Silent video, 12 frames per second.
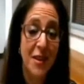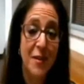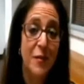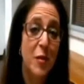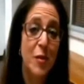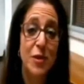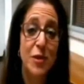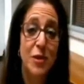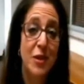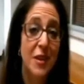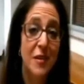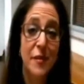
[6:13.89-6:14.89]
And of course
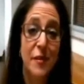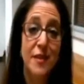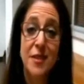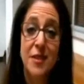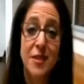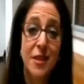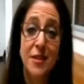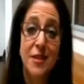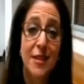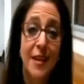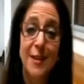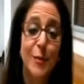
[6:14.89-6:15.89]
you need a
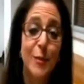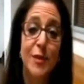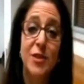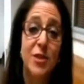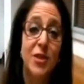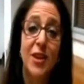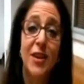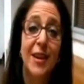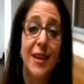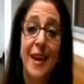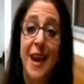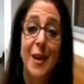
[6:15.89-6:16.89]
physicist that's been
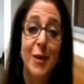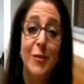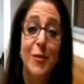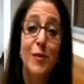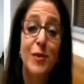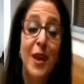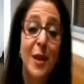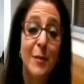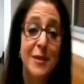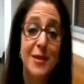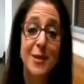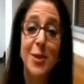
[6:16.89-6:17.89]
studying how to grow
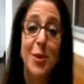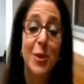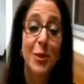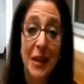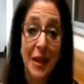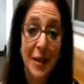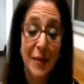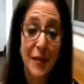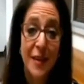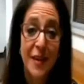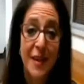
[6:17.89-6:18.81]
diamonds his whole life.